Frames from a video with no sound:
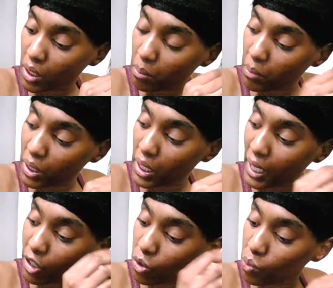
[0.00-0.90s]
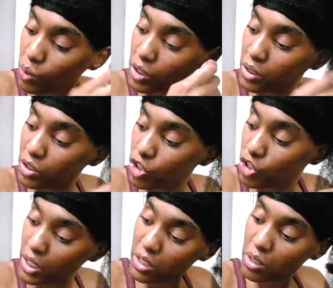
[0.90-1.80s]
but I don't want
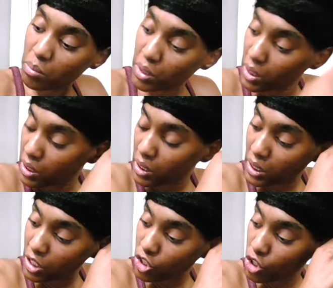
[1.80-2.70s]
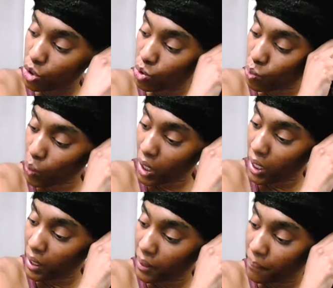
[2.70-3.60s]
stress to be the excuse
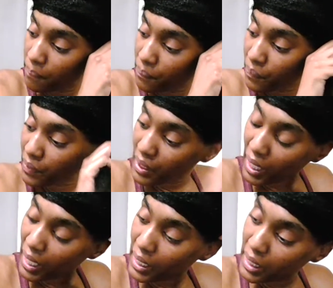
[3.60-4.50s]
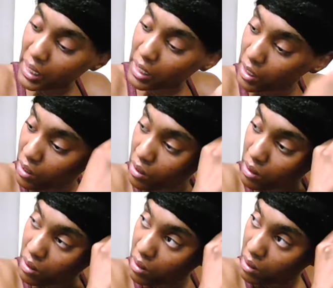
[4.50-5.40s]
why I can't,
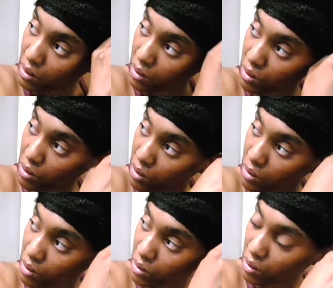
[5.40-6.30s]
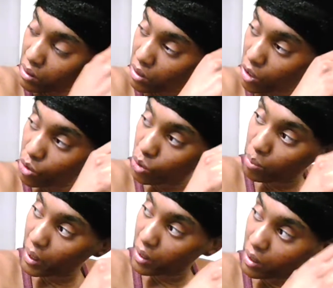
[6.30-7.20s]
do
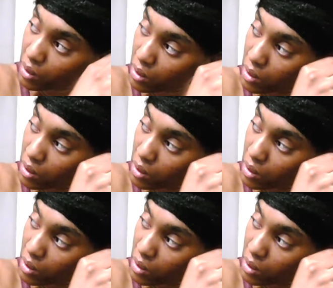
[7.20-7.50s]
better.